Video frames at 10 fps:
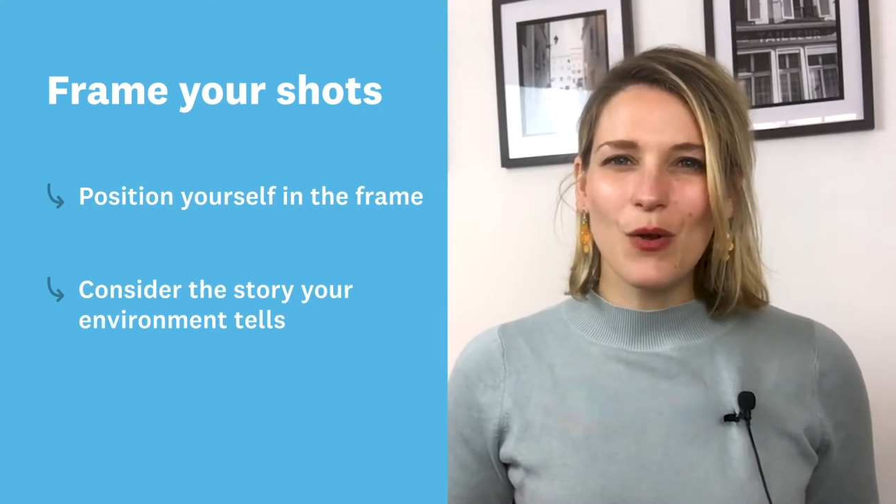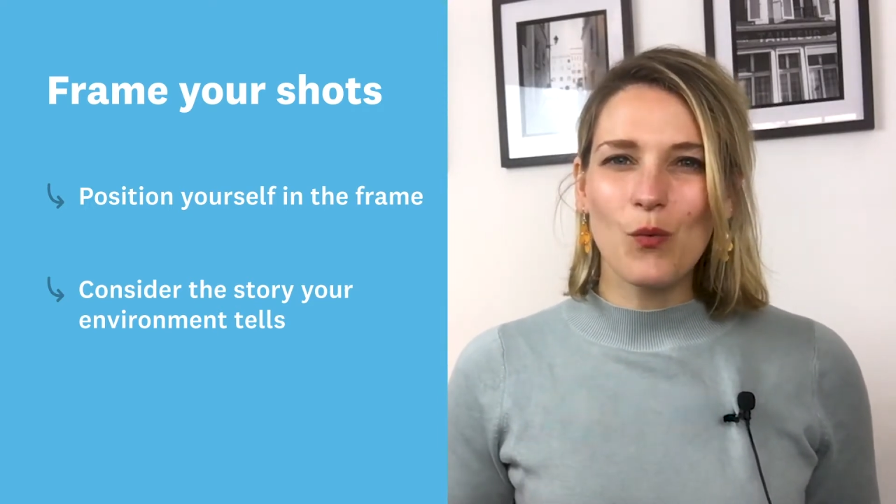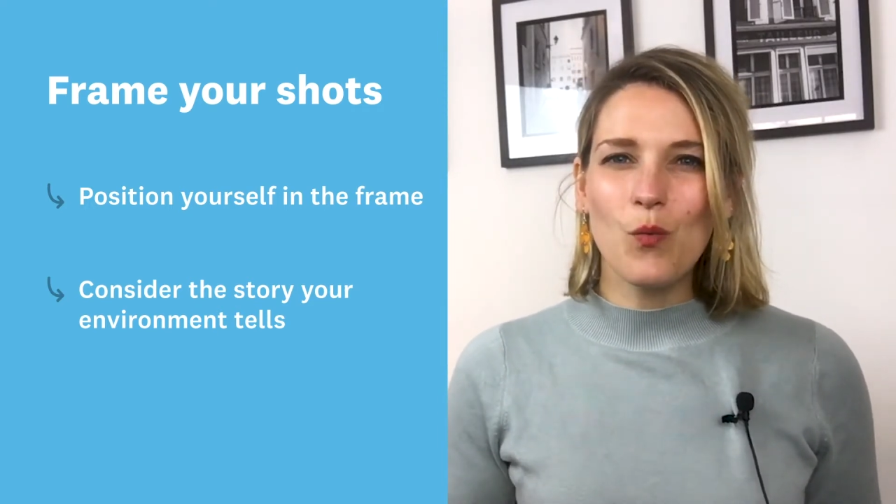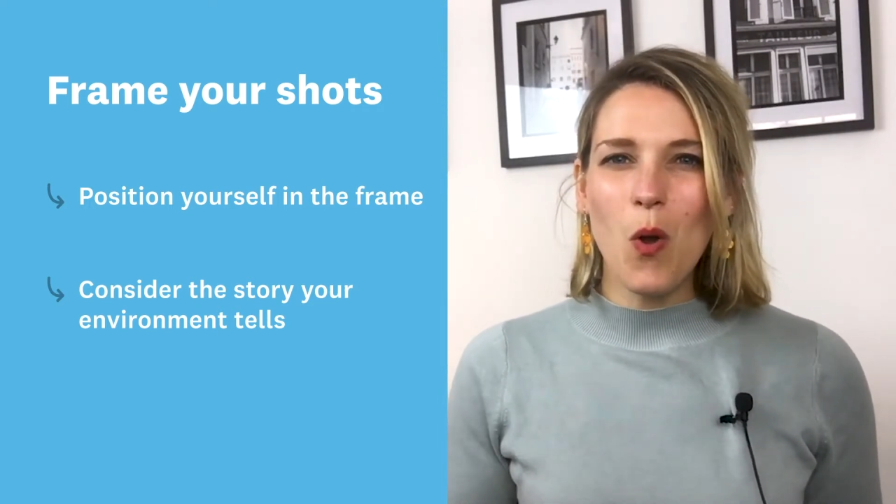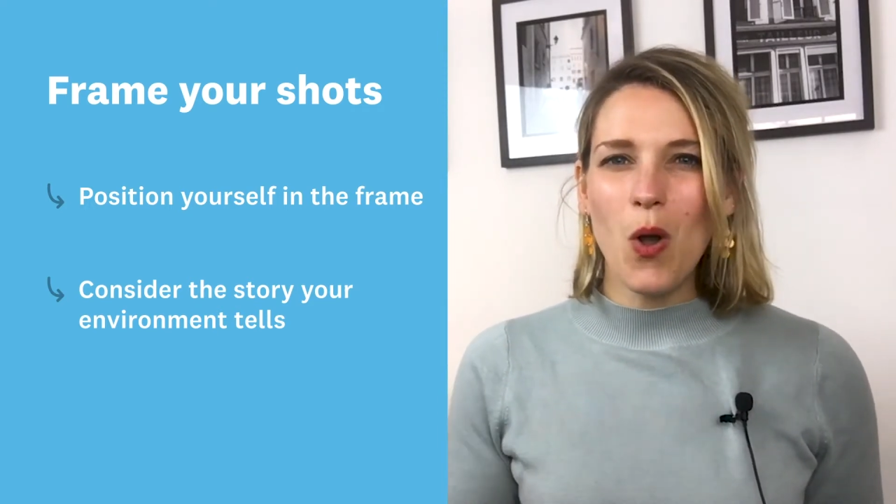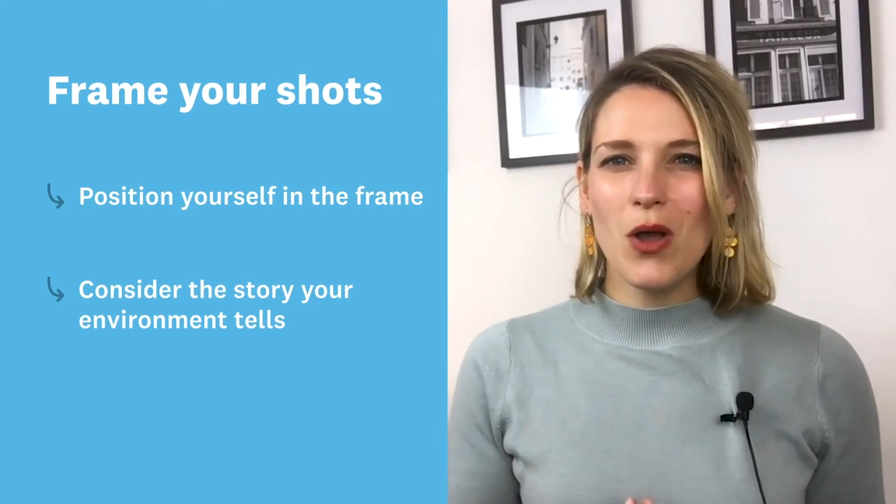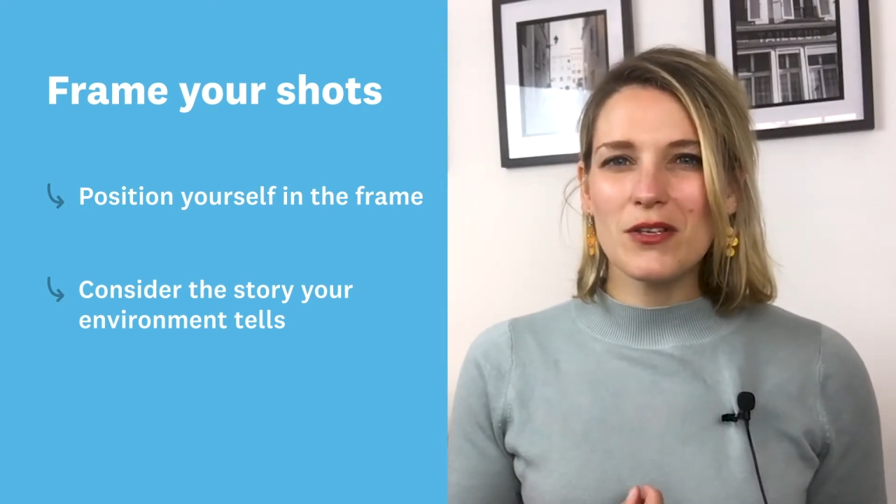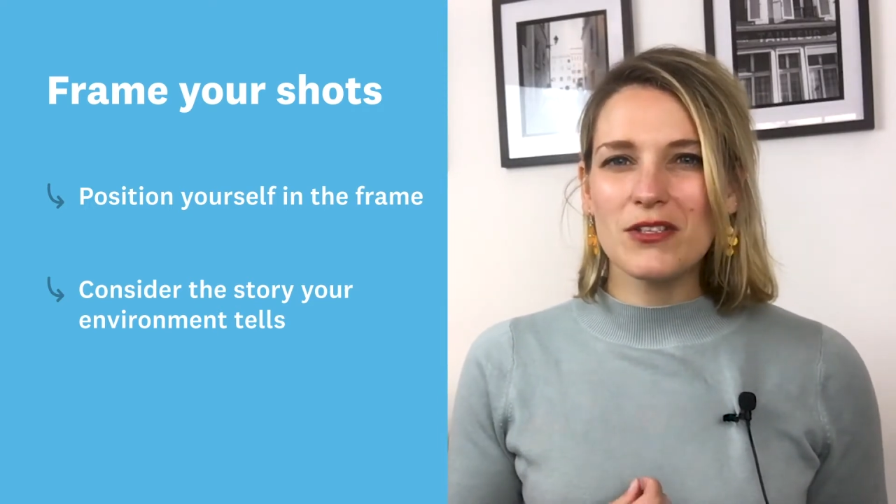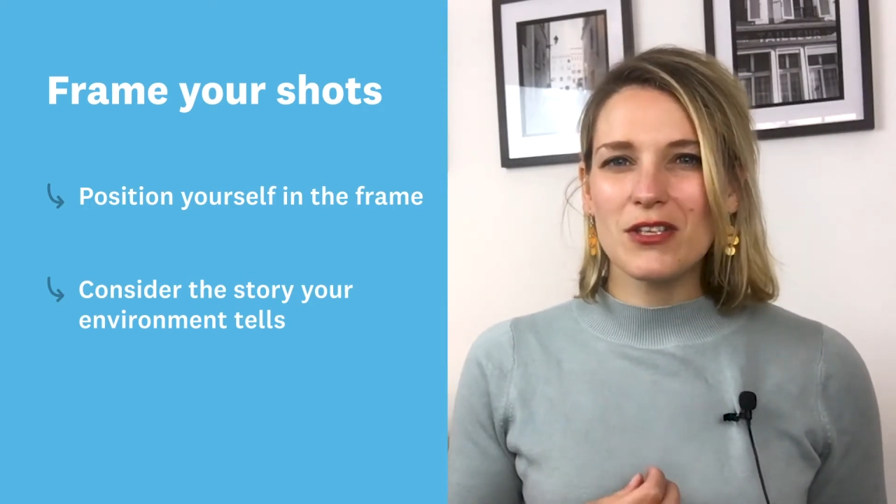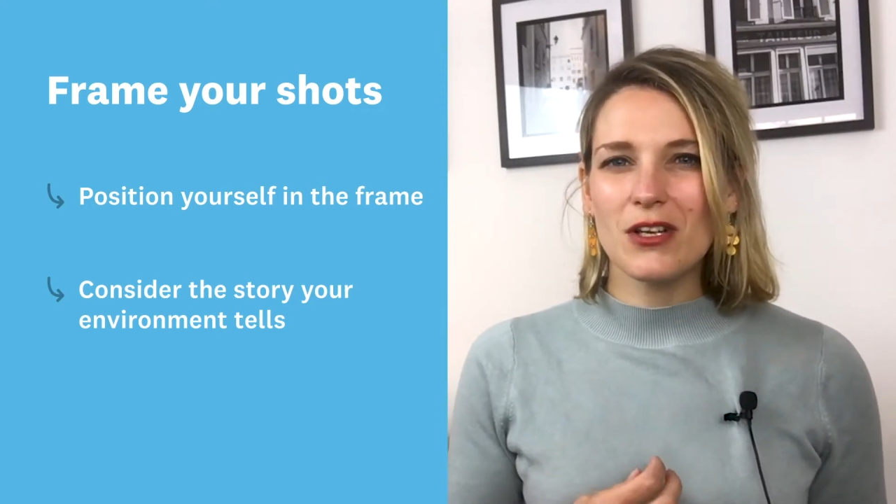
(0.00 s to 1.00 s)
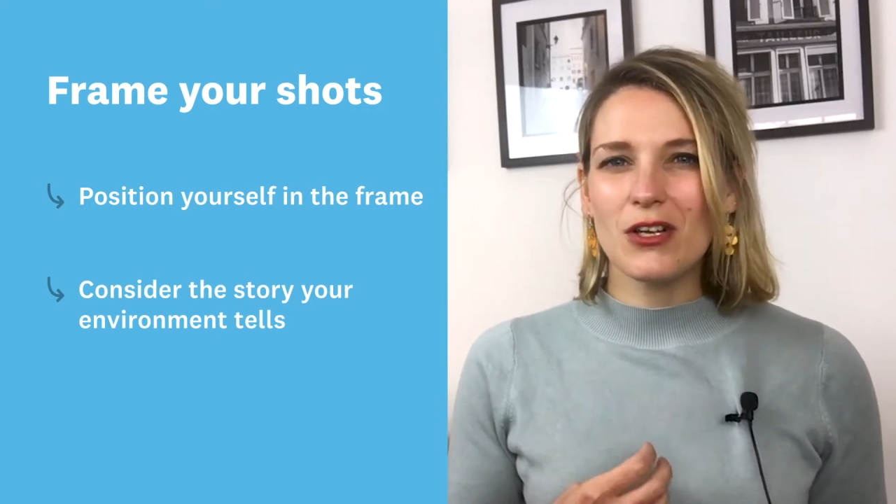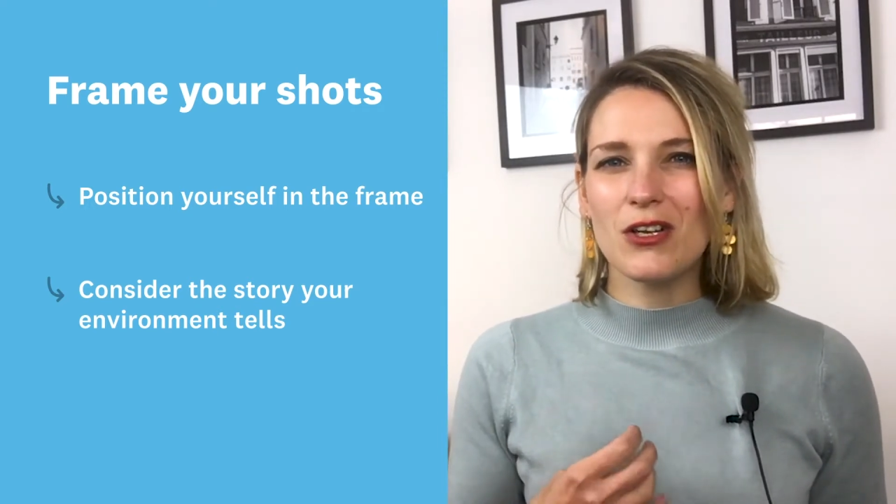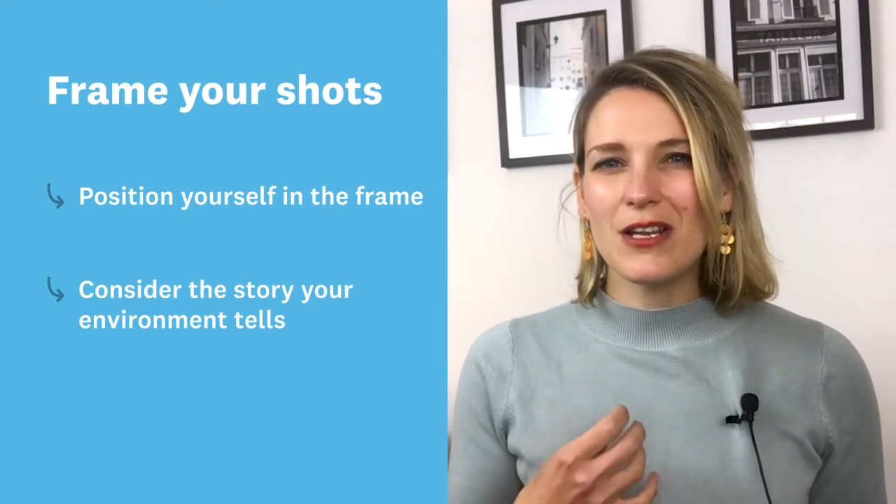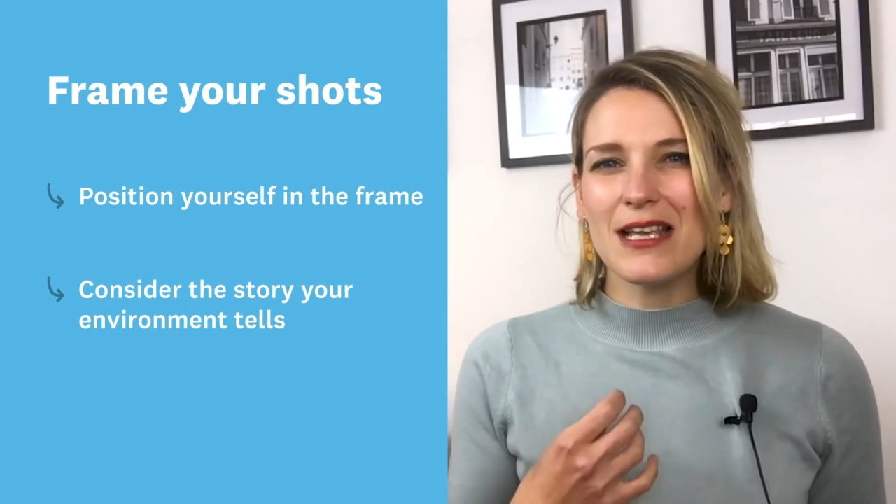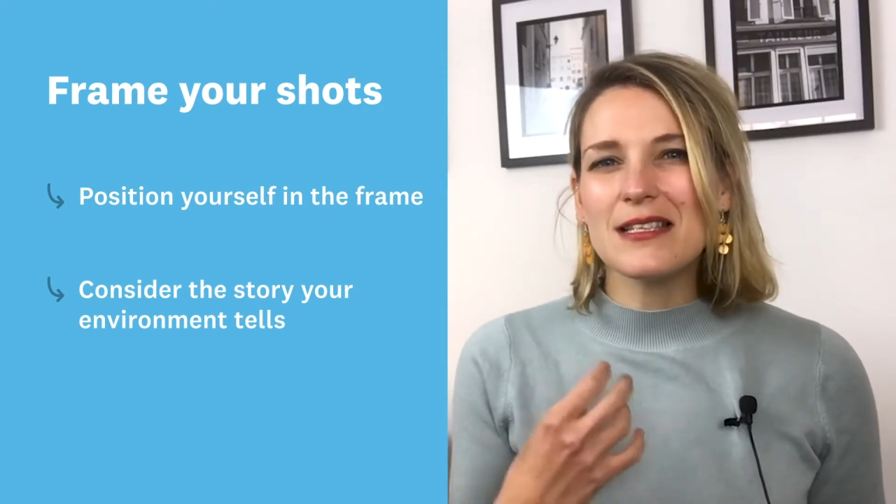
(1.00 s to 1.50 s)
What
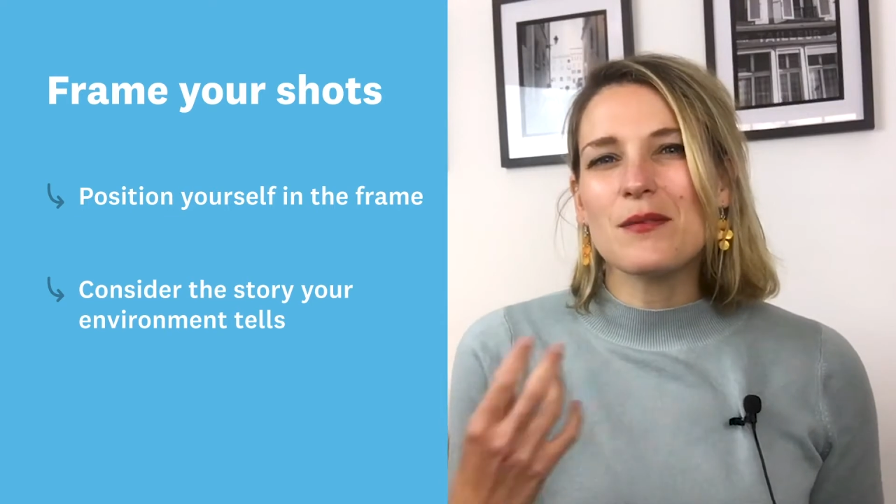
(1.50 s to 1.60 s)
is